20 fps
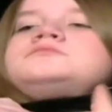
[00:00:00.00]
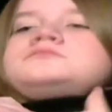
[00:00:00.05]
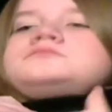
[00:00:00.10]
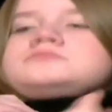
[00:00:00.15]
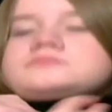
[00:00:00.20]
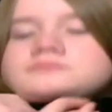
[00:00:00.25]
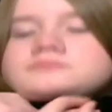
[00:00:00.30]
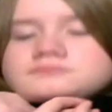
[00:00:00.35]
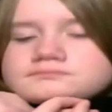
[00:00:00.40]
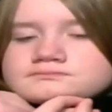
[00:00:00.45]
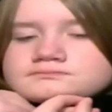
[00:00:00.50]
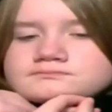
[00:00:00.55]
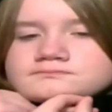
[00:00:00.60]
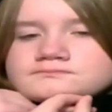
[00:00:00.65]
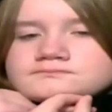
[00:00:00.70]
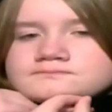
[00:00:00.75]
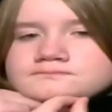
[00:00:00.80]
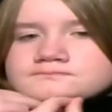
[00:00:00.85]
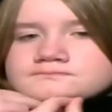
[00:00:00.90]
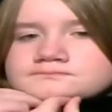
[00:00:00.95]

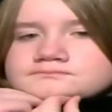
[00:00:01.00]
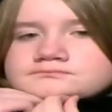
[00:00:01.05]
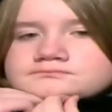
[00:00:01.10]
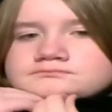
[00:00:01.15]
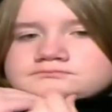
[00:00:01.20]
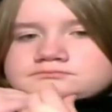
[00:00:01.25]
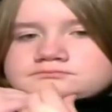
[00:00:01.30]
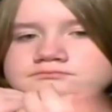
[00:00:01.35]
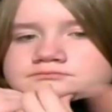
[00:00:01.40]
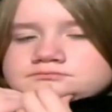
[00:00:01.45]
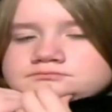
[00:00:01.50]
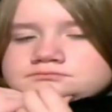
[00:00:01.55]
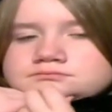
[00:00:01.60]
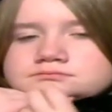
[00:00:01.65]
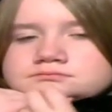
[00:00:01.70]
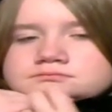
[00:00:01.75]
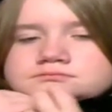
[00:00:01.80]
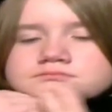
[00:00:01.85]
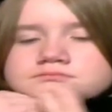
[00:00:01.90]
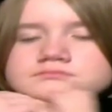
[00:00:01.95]

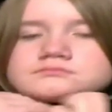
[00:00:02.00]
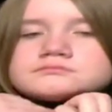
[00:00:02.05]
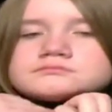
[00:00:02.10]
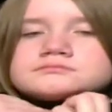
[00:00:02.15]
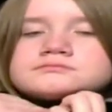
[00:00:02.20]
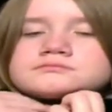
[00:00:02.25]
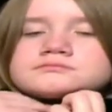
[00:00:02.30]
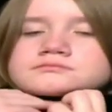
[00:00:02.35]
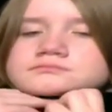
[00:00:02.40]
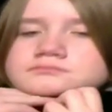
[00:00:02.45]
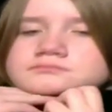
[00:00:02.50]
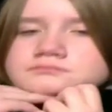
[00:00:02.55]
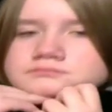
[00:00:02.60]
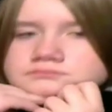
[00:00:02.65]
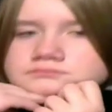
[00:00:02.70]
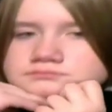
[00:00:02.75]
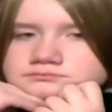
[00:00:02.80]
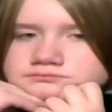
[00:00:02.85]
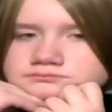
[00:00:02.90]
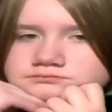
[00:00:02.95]

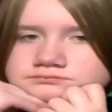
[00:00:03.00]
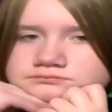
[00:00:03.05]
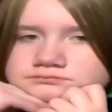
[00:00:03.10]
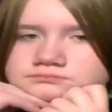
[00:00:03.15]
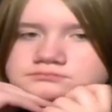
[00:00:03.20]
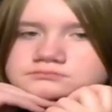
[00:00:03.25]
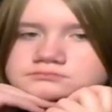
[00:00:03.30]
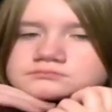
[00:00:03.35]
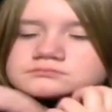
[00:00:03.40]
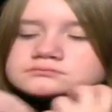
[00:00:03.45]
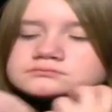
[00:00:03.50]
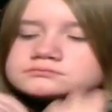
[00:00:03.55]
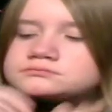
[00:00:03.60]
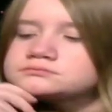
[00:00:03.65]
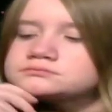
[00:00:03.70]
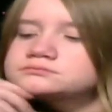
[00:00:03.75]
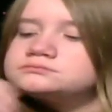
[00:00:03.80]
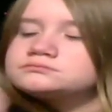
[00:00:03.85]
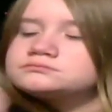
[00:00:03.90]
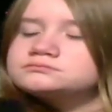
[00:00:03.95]

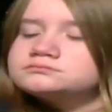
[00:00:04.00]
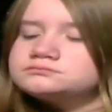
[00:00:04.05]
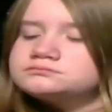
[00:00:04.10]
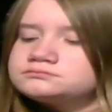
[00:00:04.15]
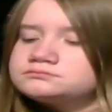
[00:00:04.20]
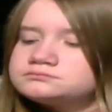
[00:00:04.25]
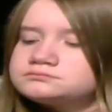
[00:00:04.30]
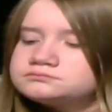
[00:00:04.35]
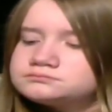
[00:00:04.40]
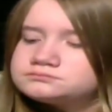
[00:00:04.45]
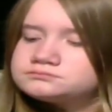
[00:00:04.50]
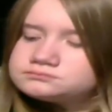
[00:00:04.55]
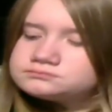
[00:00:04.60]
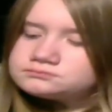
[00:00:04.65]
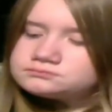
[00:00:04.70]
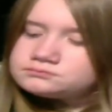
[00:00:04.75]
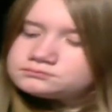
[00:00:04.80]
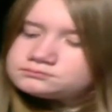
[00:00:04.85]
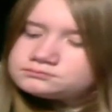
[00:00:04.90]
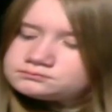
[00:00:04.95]

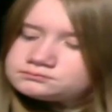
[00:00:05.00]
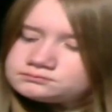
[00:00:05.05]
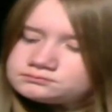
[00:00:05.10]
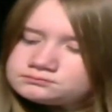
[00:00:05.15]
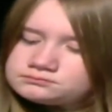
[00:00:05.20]
The person shown says nothing.